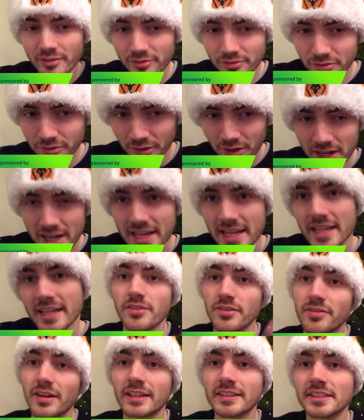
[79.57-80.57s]
free. If
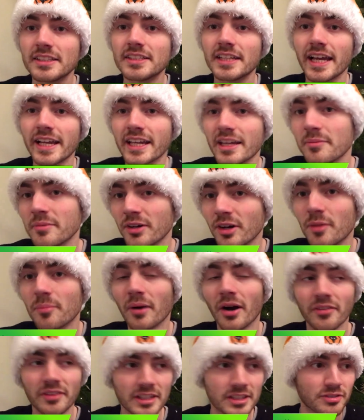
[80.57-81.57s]
you fancy taking me
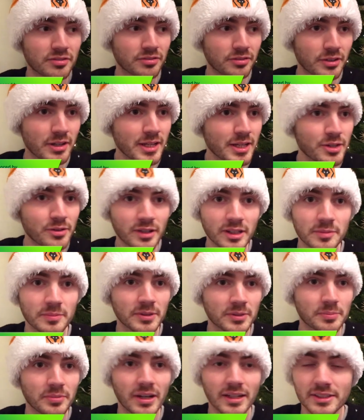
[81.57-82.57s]
up on this free
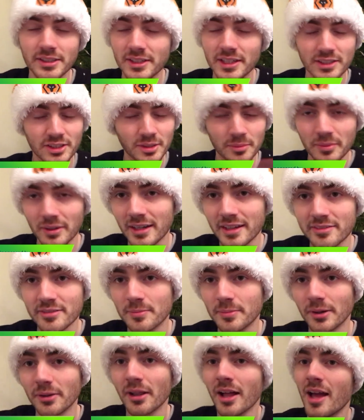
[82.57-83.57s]
Christmas present, it's
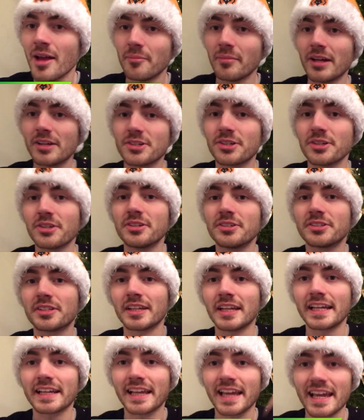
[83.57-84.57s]
unbelievable. Make sure you use the
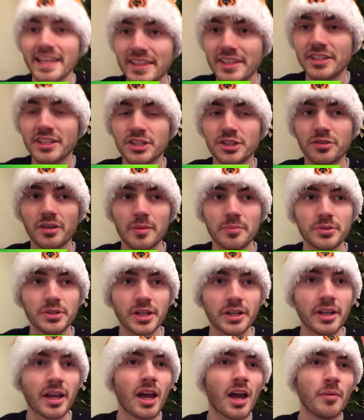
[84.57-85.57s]
link in the
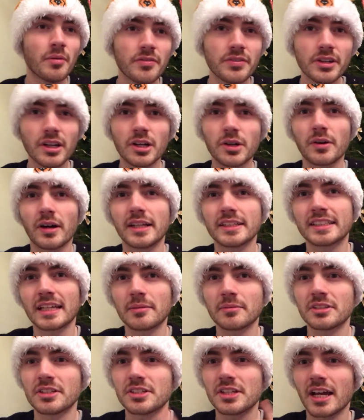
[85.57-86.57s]
description. If you're not quite
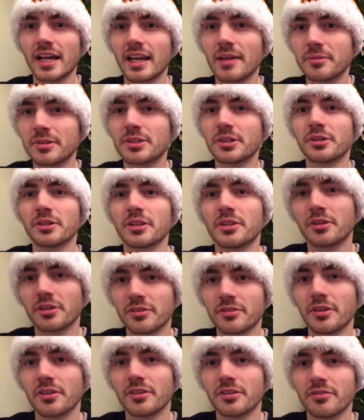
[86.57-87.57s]
tempted yet, let me talk you through a
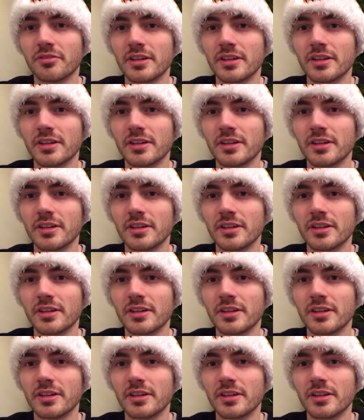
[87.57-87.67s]
few of the